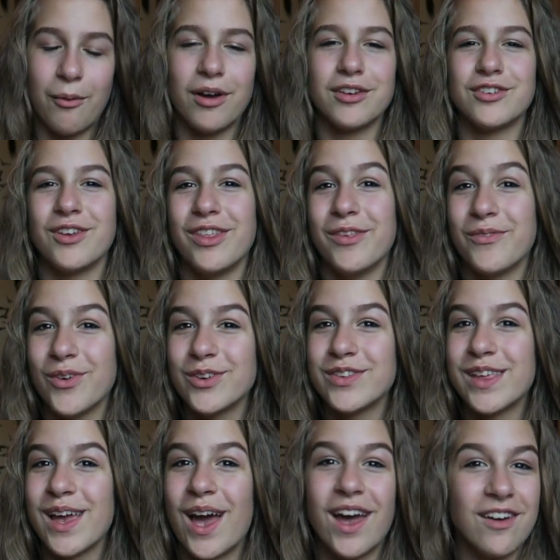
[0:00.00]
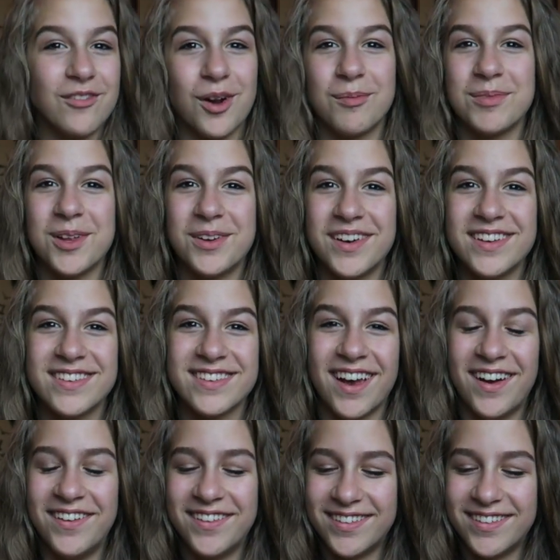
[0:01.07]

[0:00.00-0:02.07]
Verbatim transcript: I wanted to show you the first thing I ever uploaded, so.